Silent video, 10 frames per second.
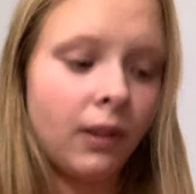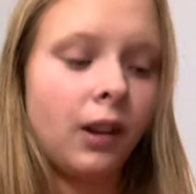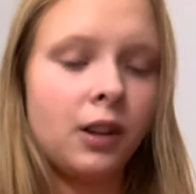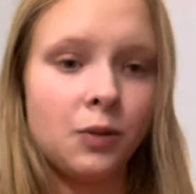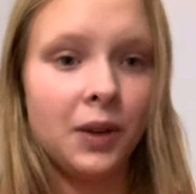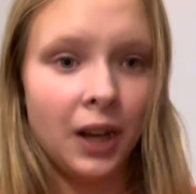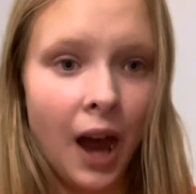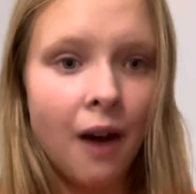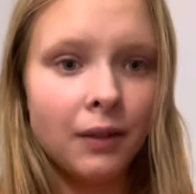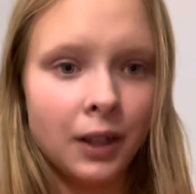because we didn't
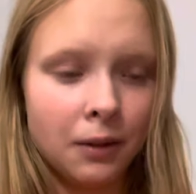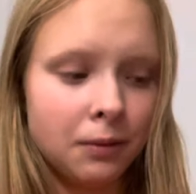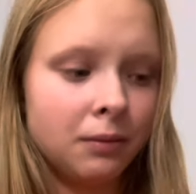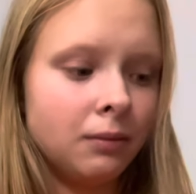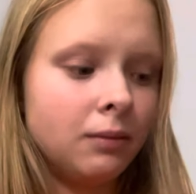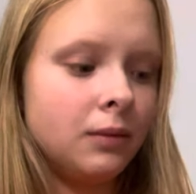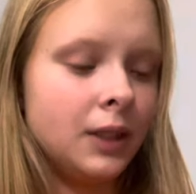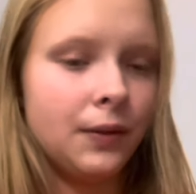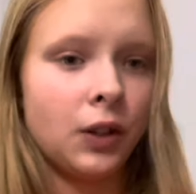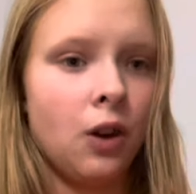have enough
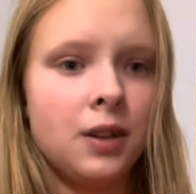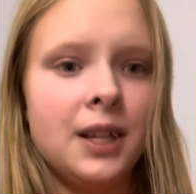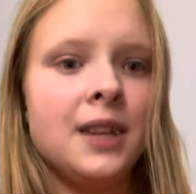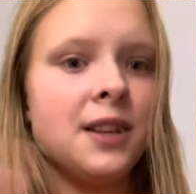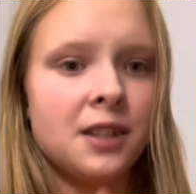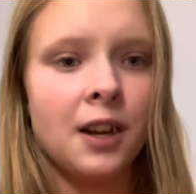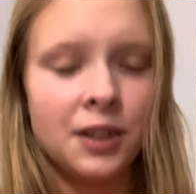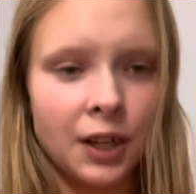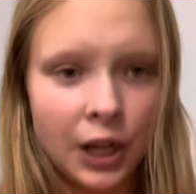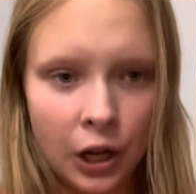difficulty and the stunt
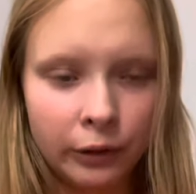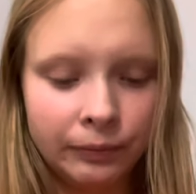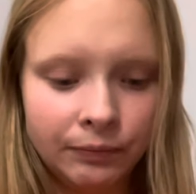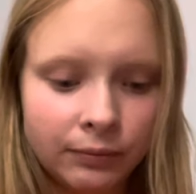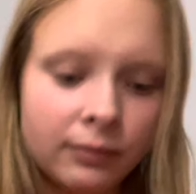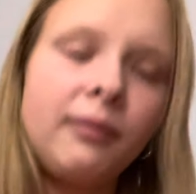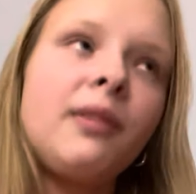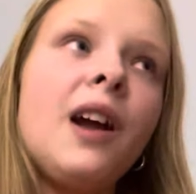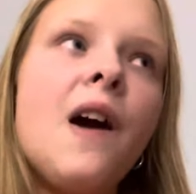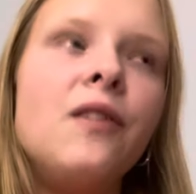didn't go.
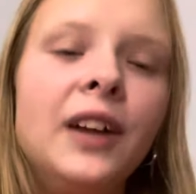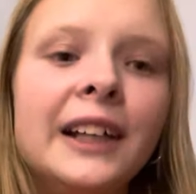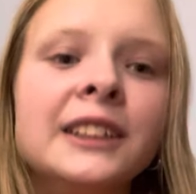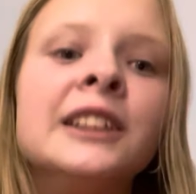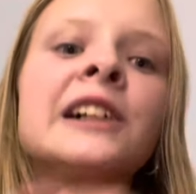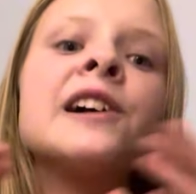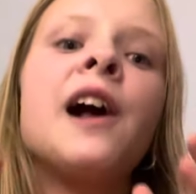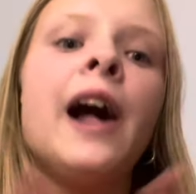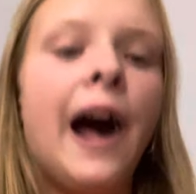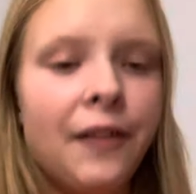Then
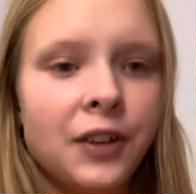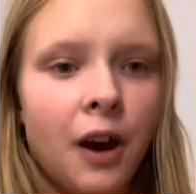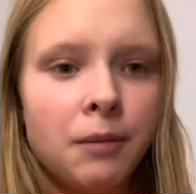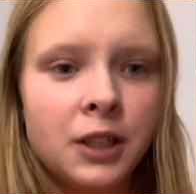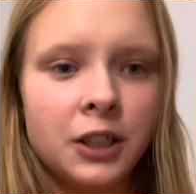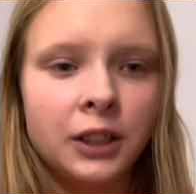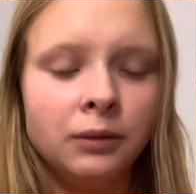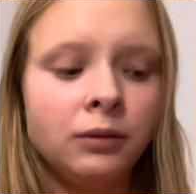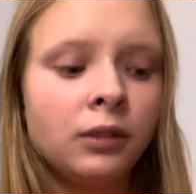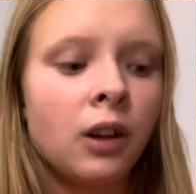at the competition,
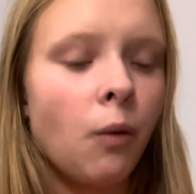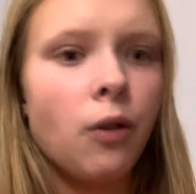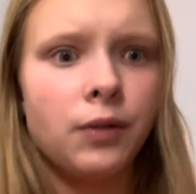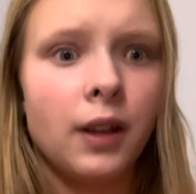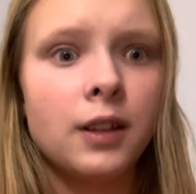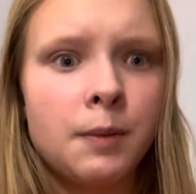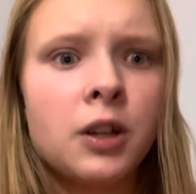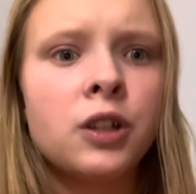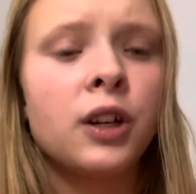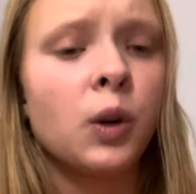well,
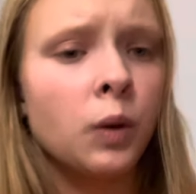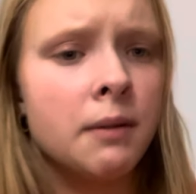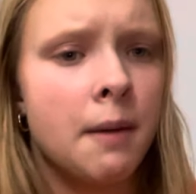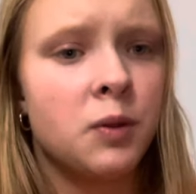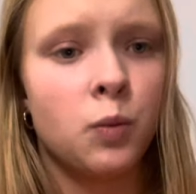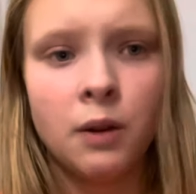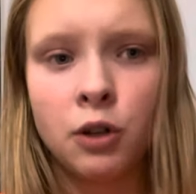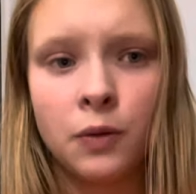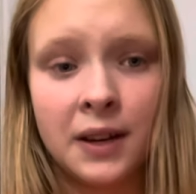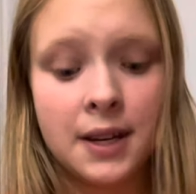especially during warm-ups, we were
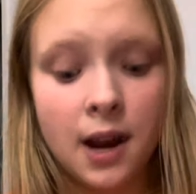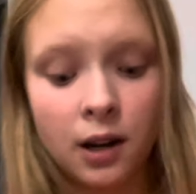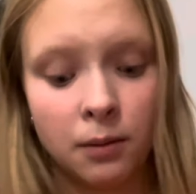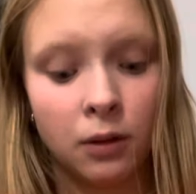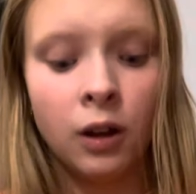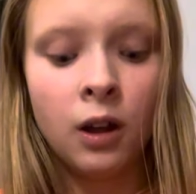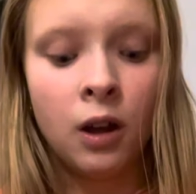doing terrible.